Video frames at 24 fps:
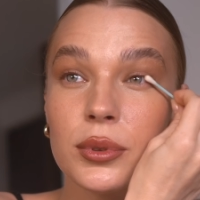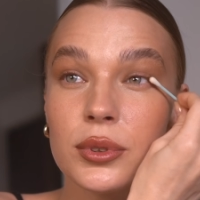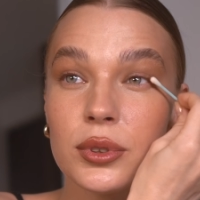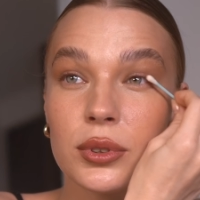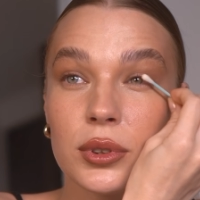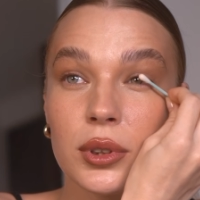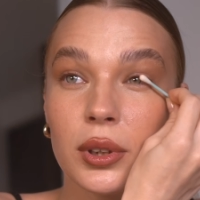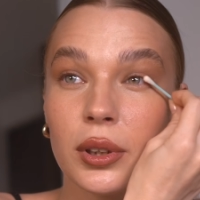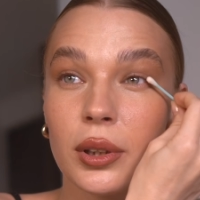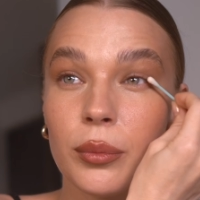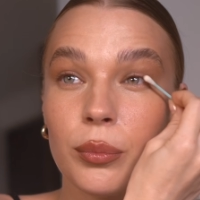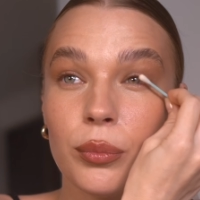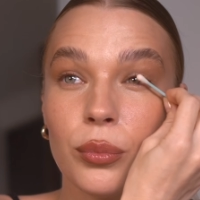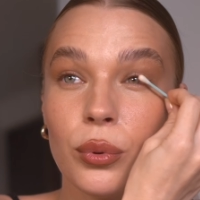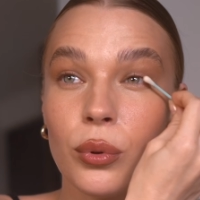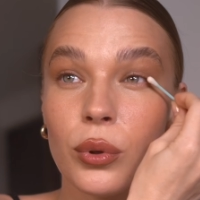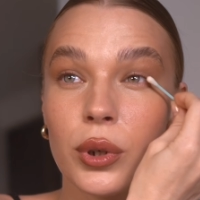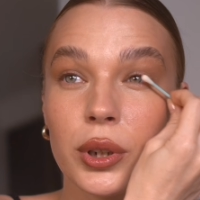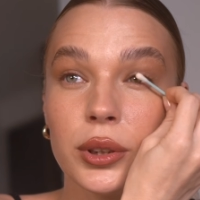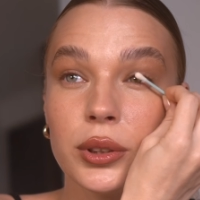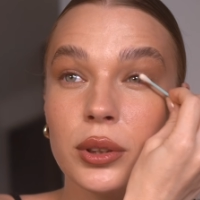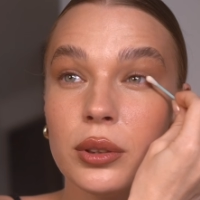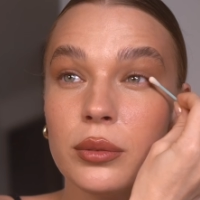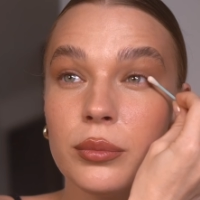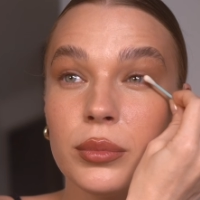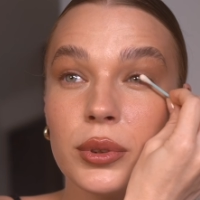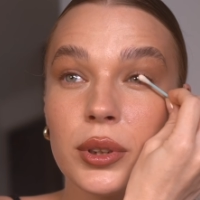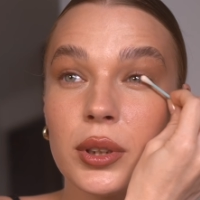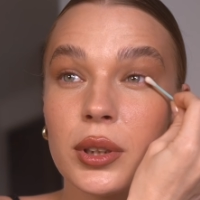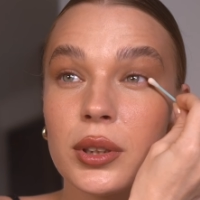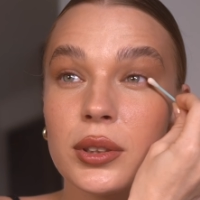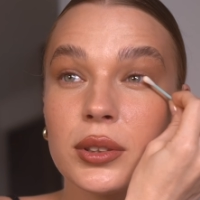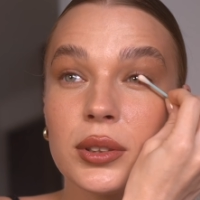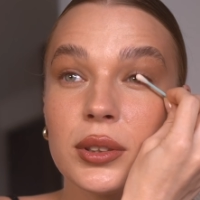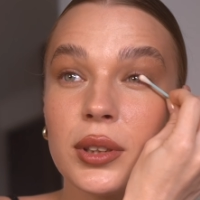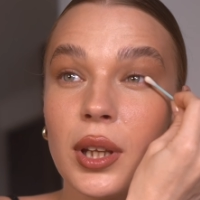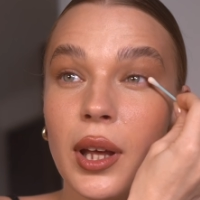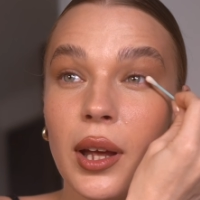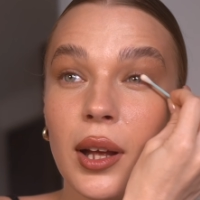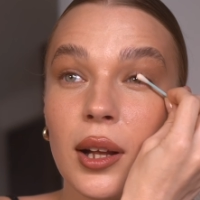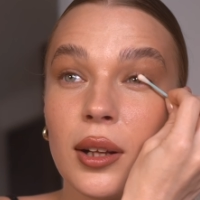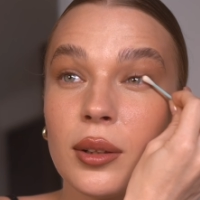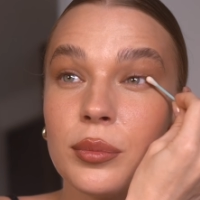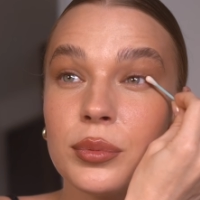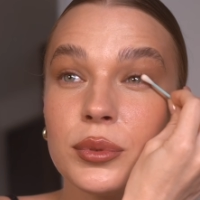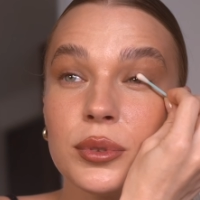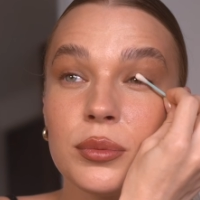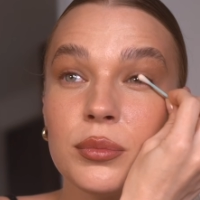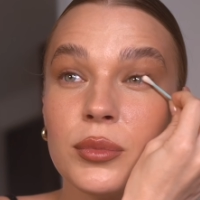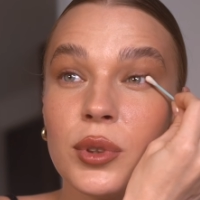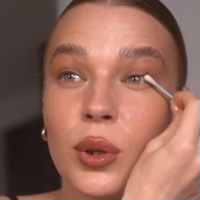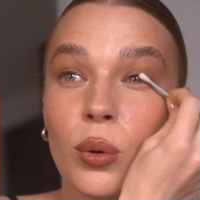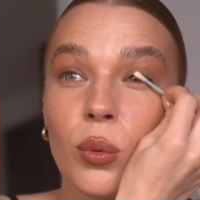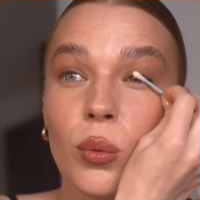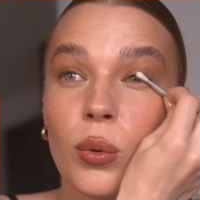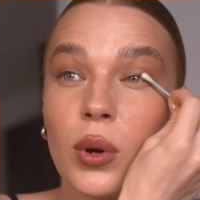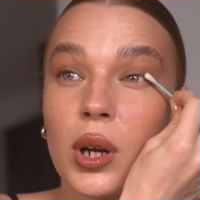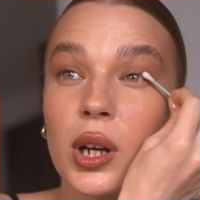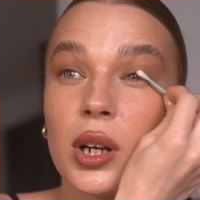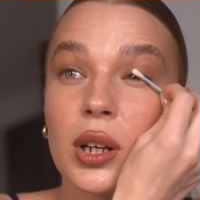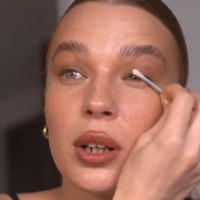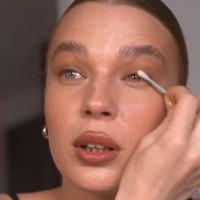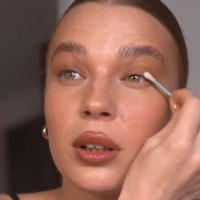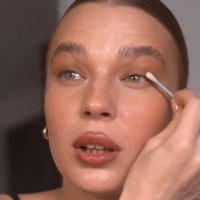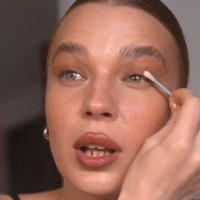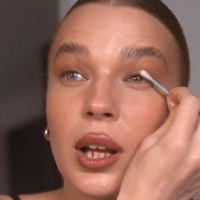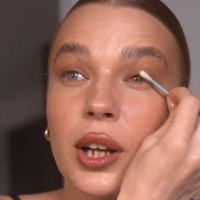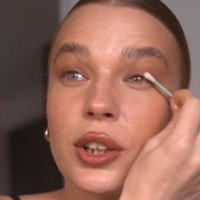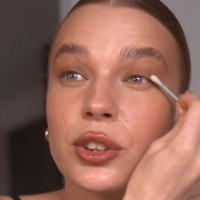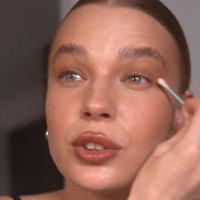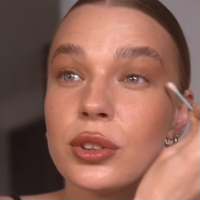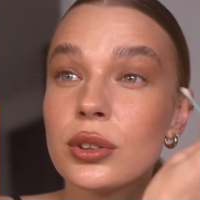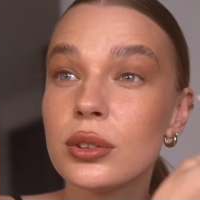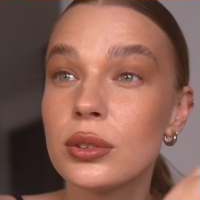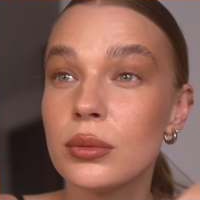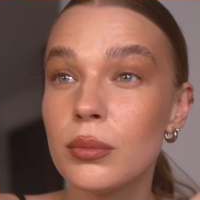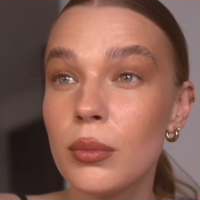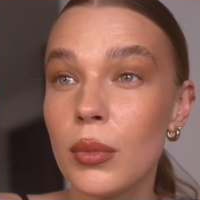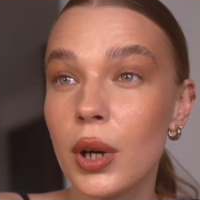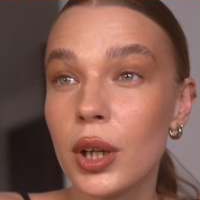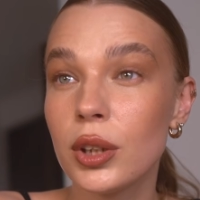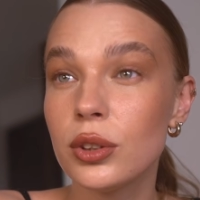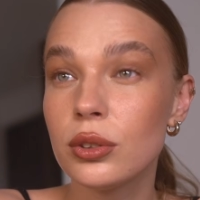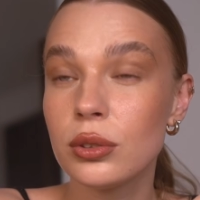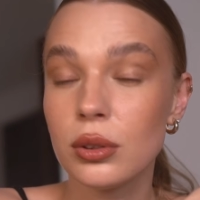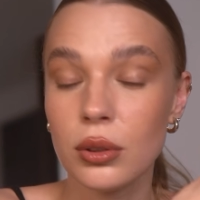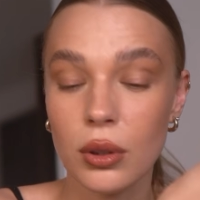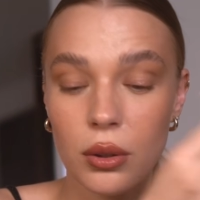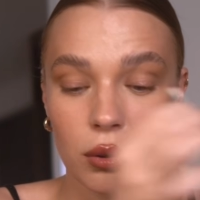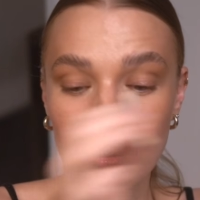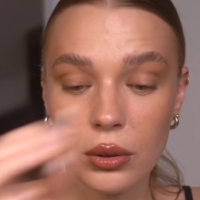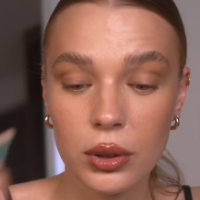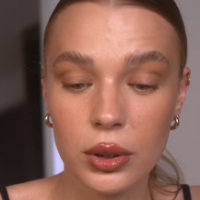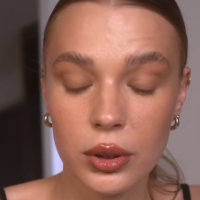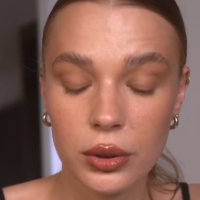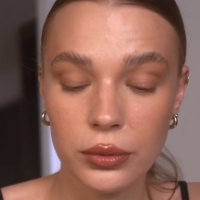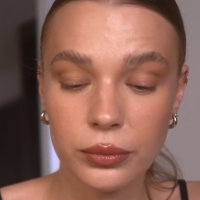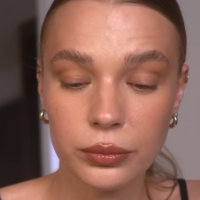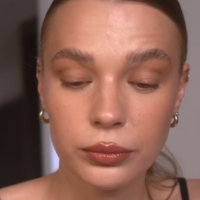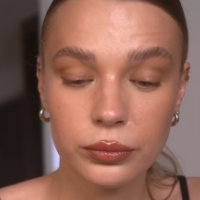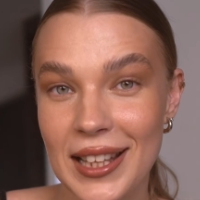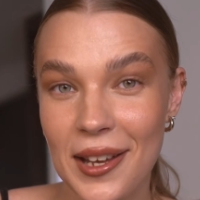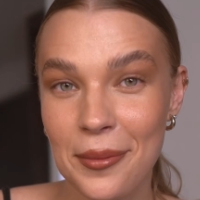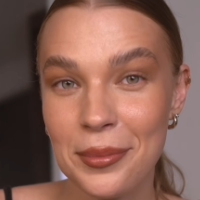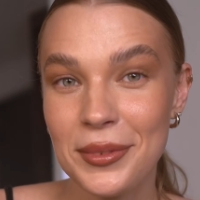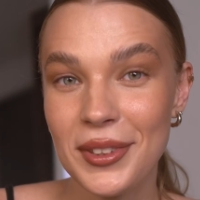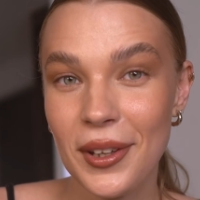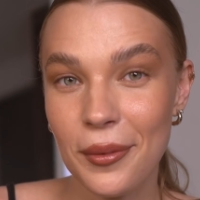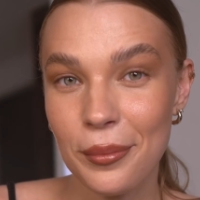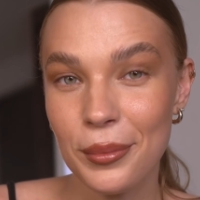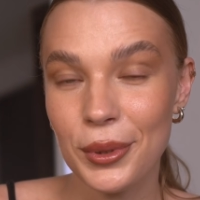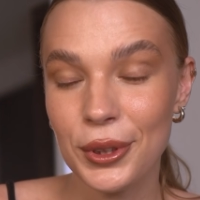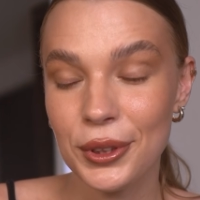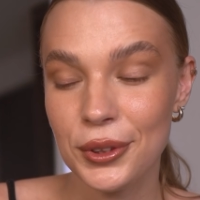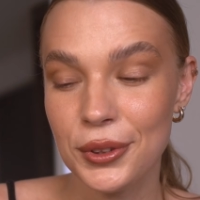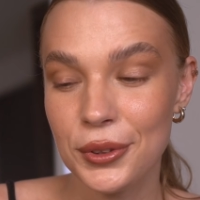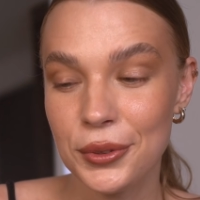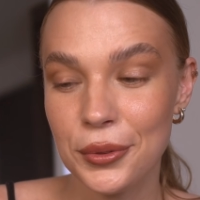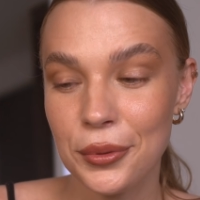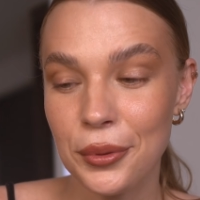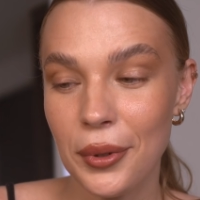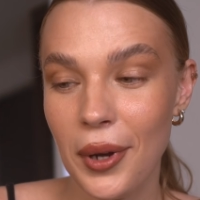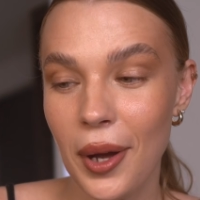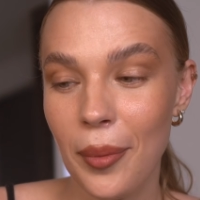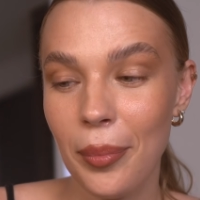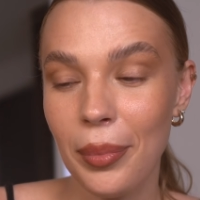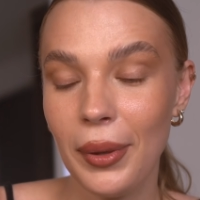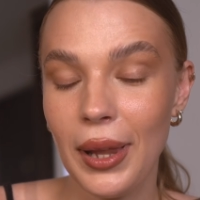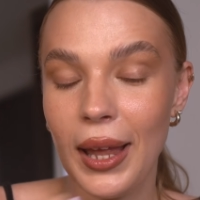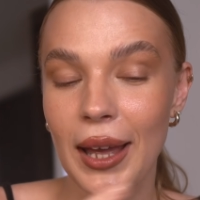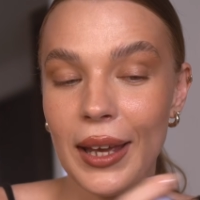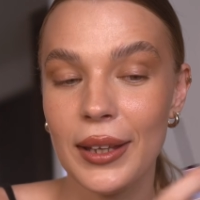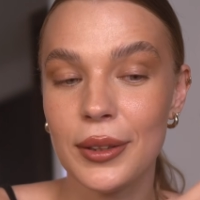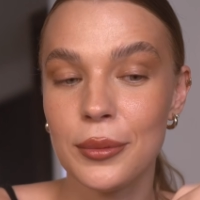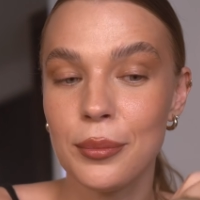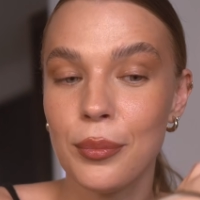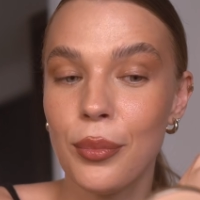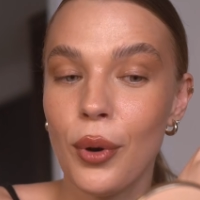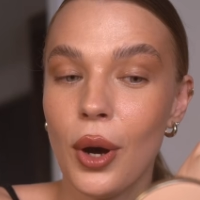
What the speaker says: is really important because it helps me wear lashes much longer. Step number 2, applying